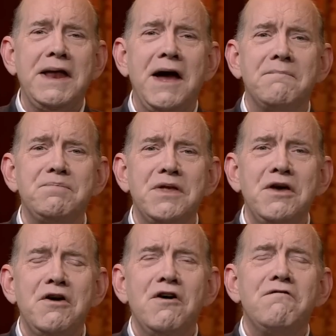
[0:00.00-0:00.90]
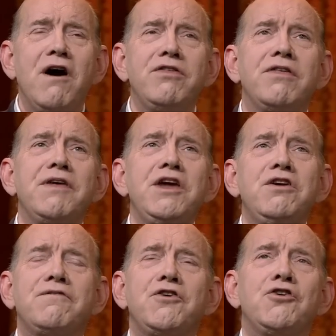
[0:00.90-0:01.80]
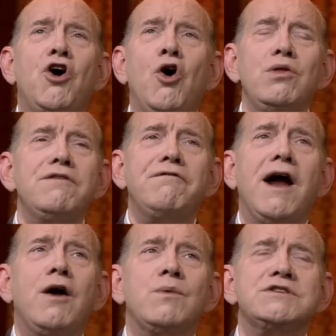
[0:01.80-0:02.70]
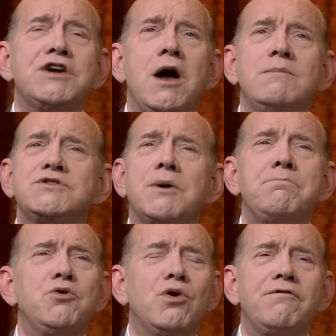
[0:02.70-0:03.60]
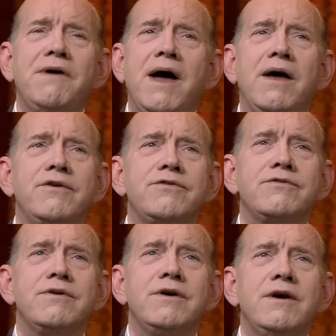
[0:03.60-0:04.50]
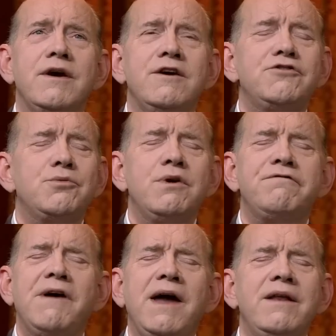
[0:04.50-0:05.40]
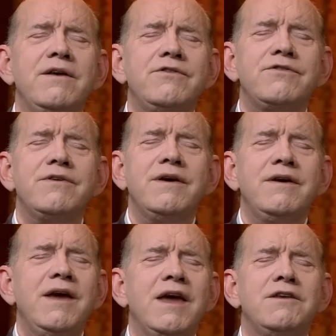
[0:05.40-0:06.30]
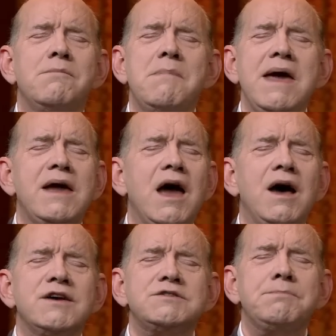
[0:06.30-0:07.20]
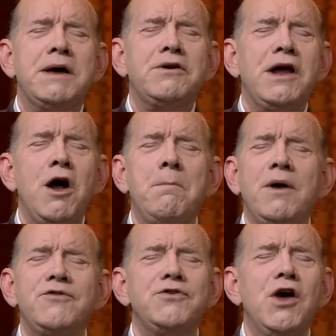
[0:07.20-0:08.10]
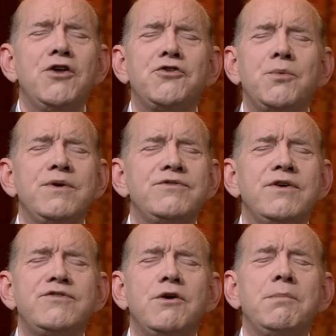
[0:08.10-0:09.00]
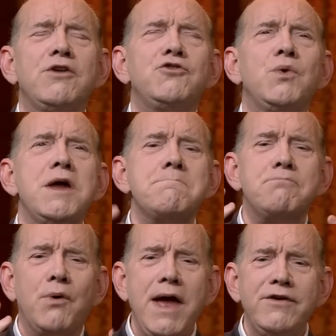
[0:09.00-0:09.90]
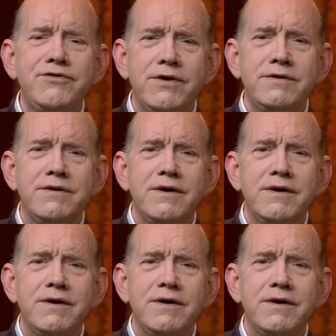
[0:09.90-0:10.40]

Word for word: now. Father, thank you for your holy fire, which comes to purify us, to refine us, and to make us better. Help us not to resist it, but to embrace it.